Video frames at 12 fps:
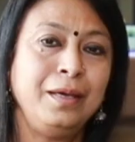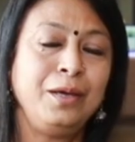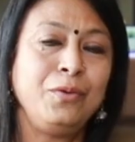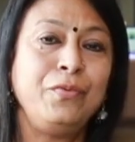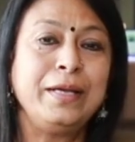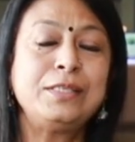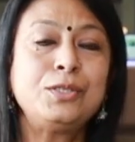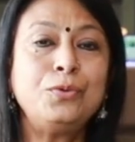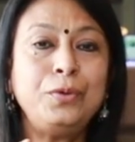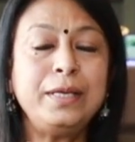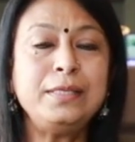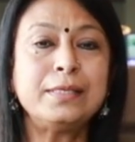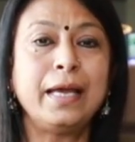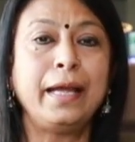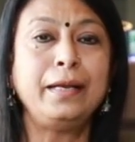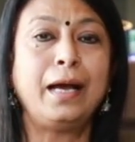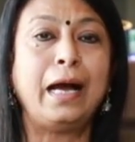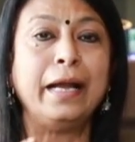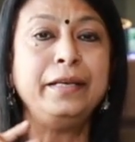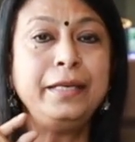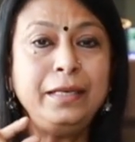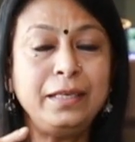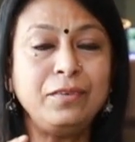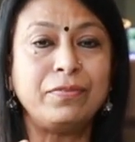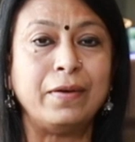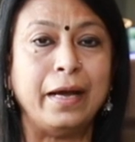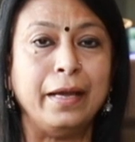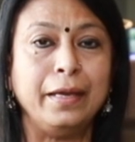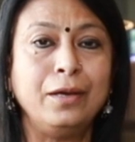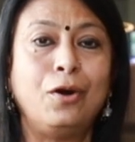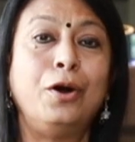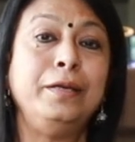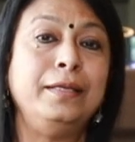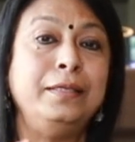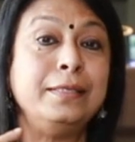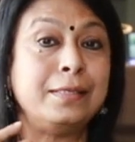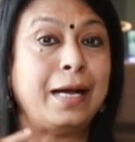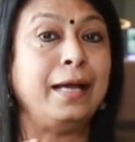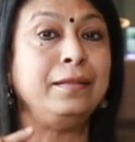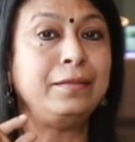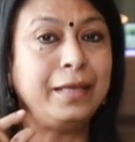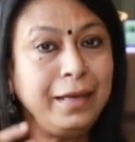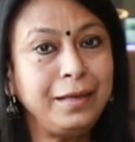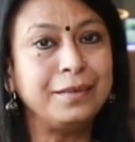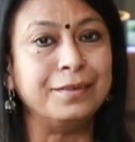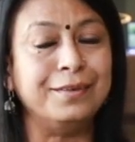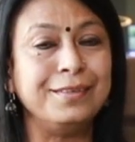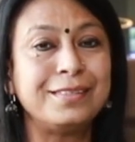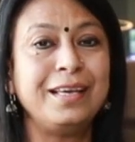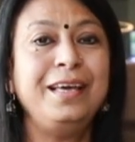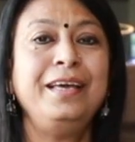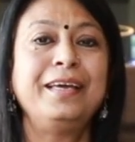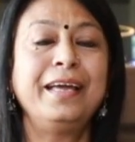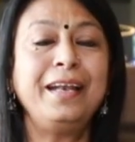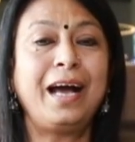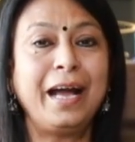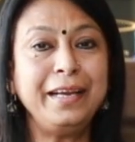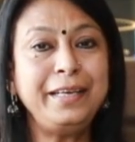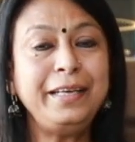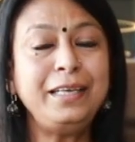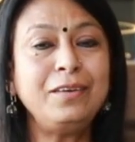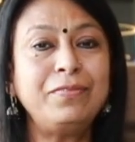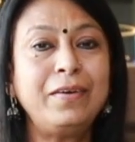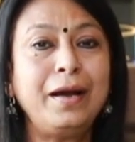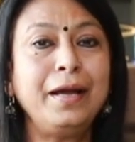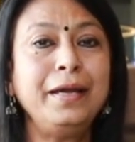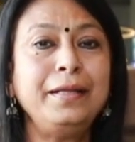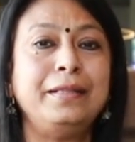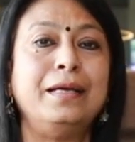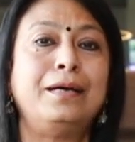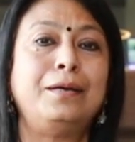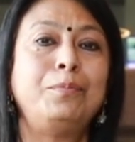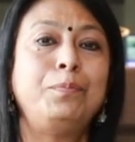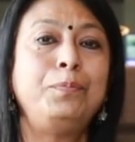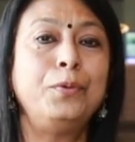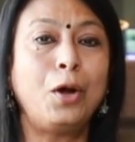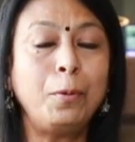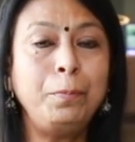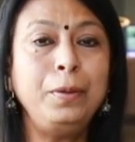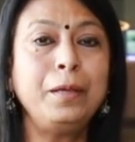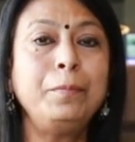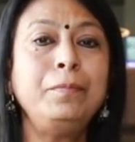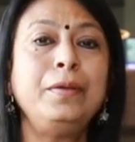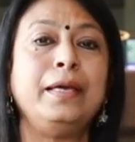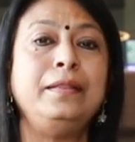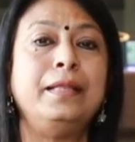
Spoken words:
where students can identify, or the design thinkers can identify the problem in the